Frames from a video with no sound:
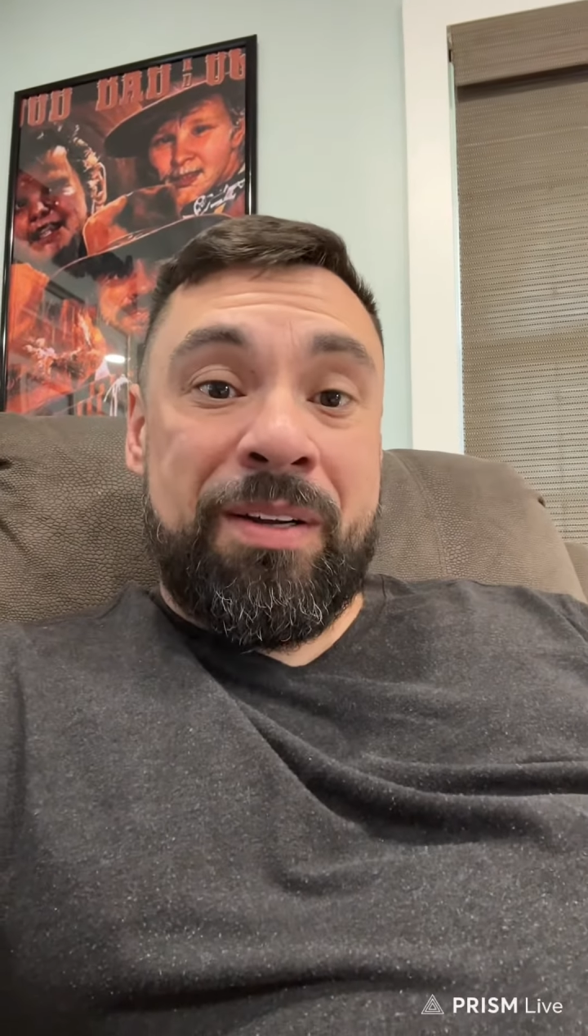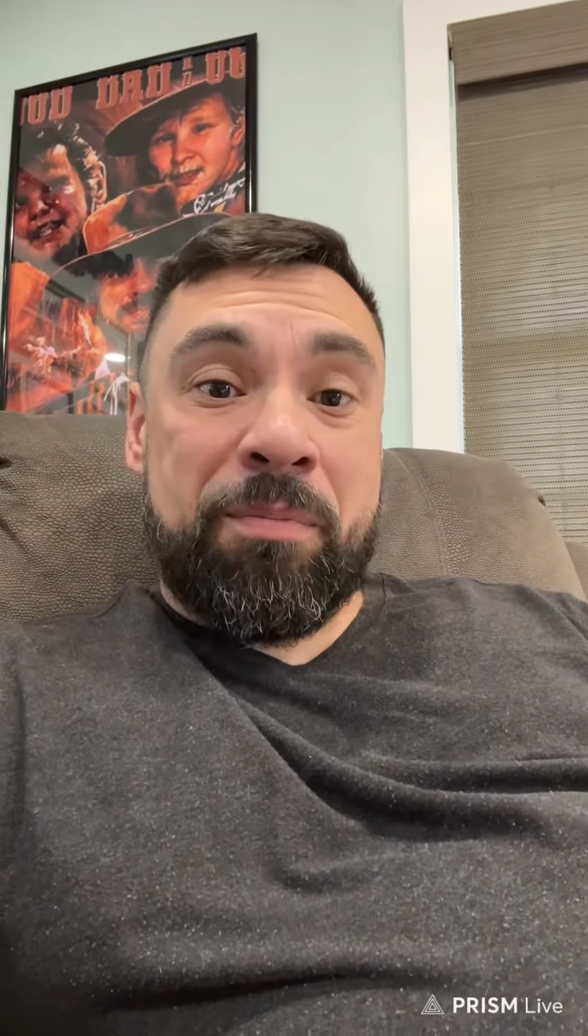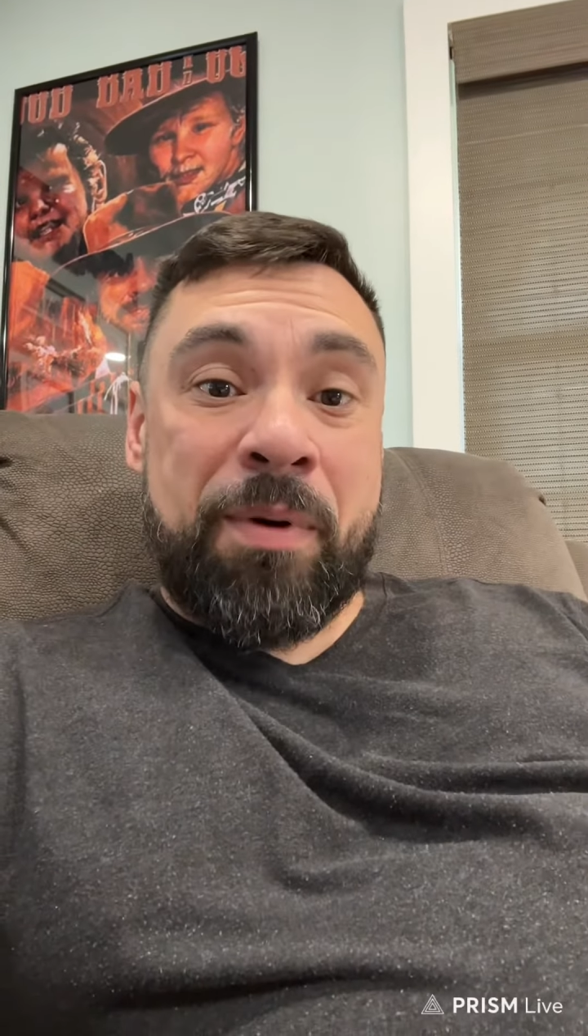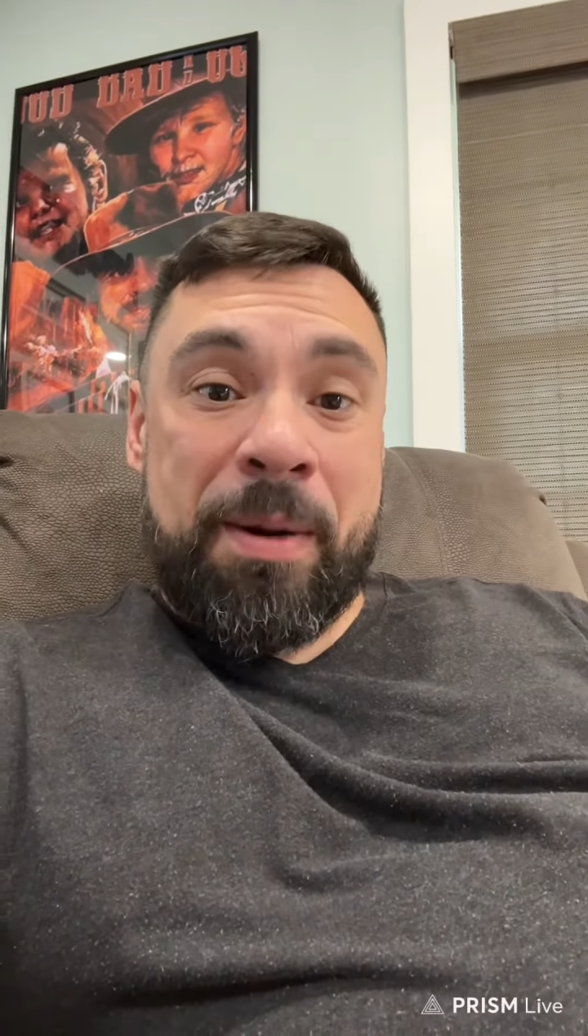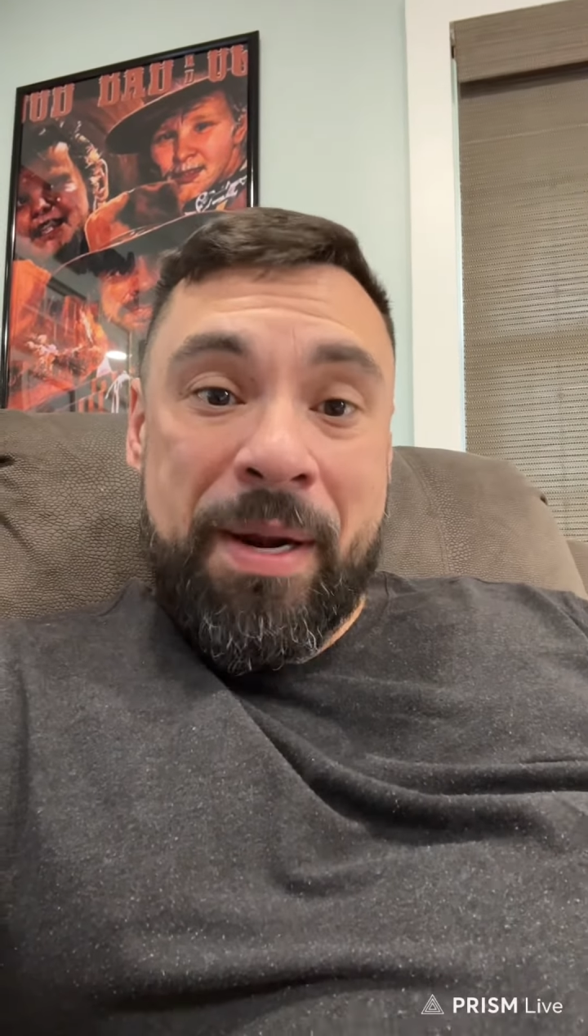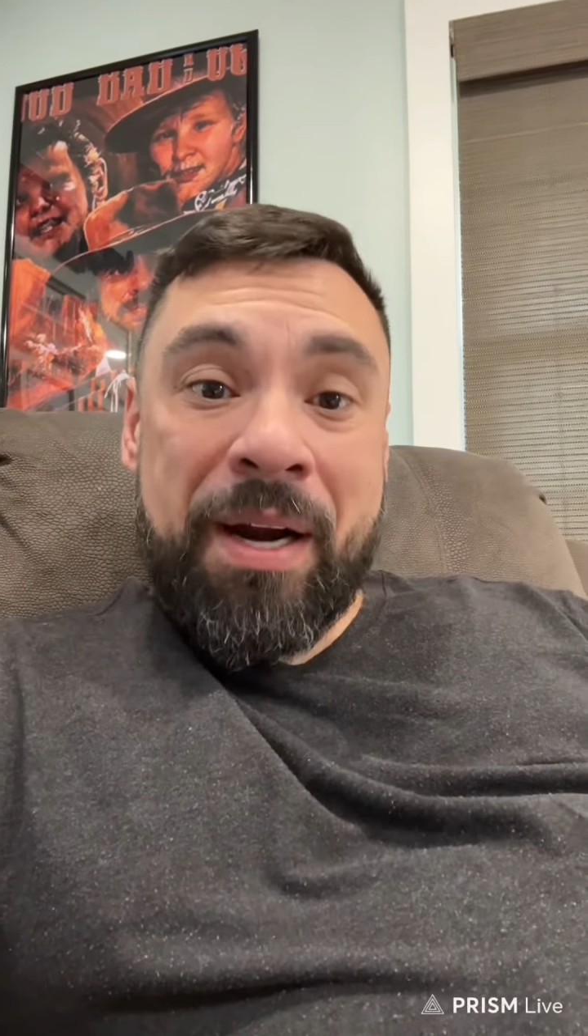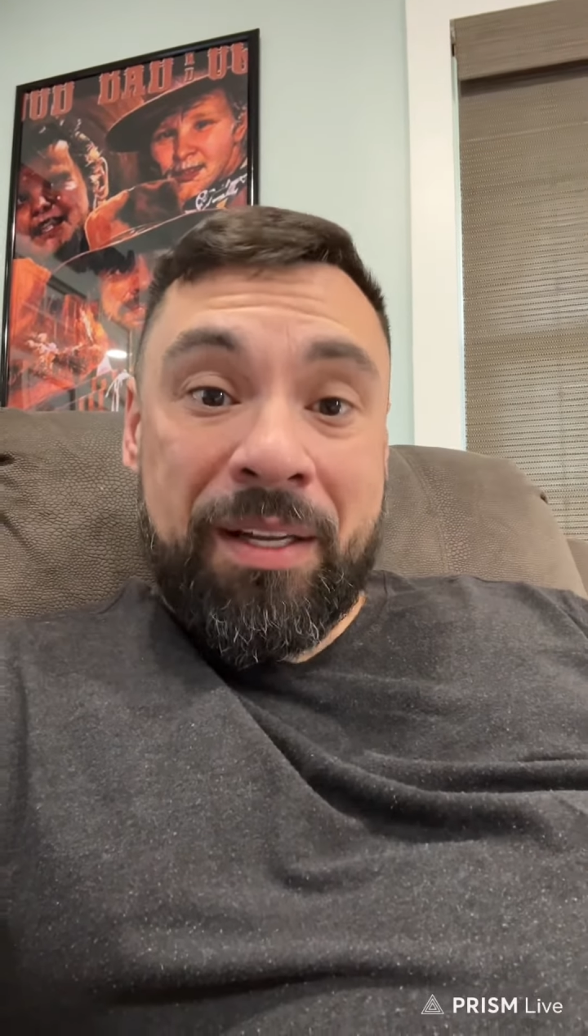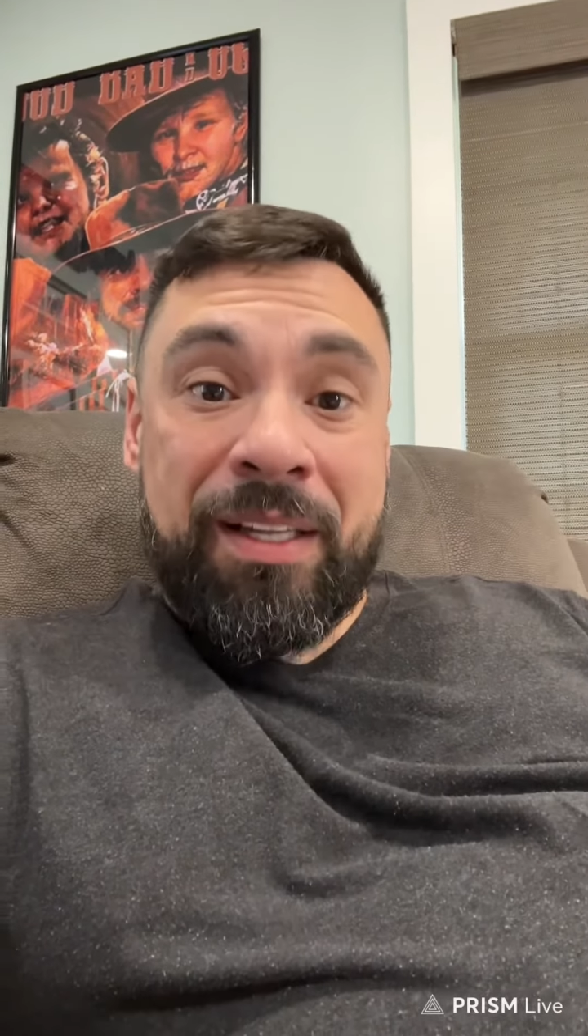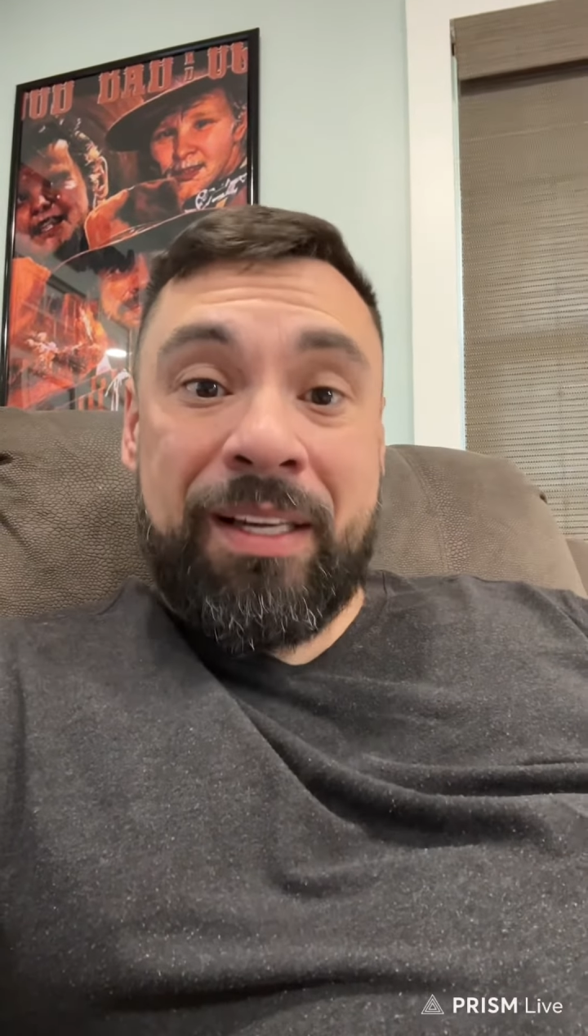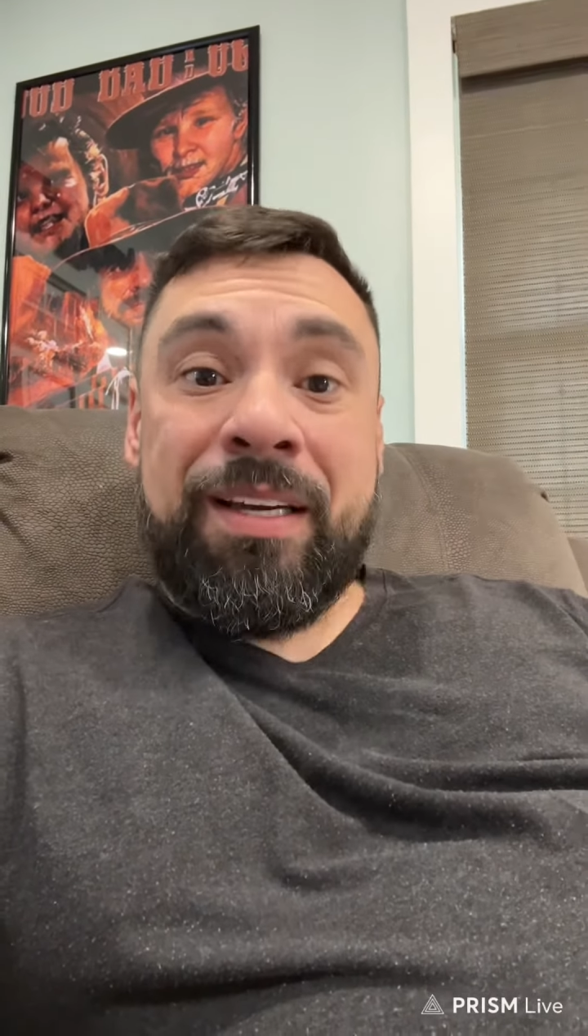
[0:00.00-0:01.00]

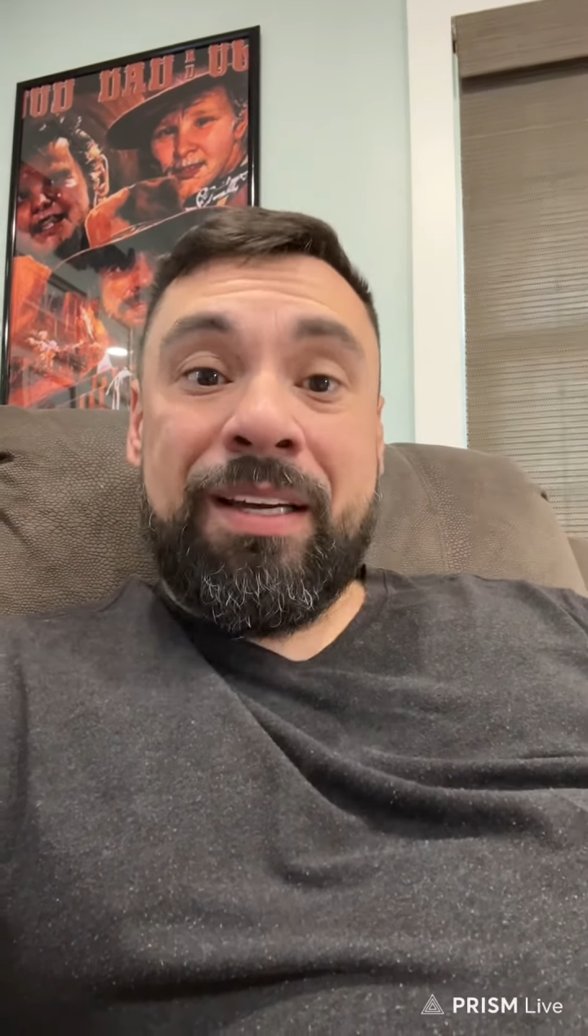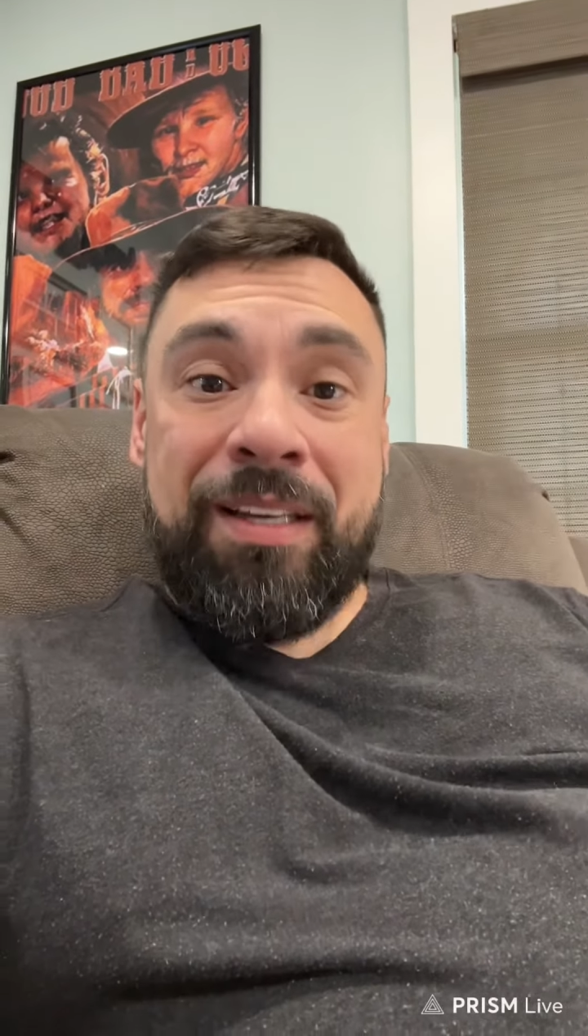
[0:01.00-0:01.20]
primarily